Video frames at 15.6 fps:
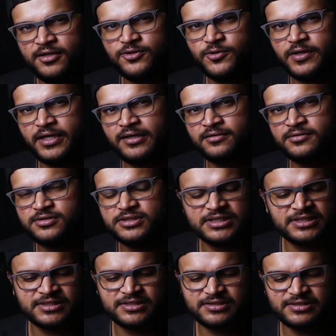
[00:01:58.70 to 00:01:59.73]
you can
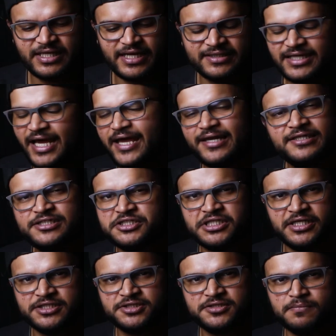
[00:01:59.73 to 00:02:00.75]
just entirely
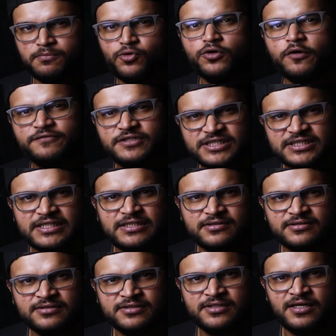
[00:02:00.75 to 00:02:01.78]
change the mood of the scene,
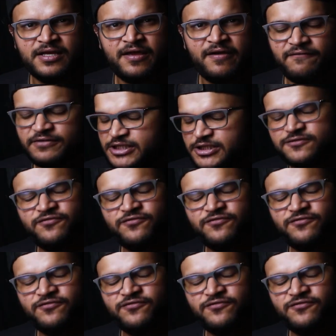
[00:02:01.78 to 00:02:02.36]
which is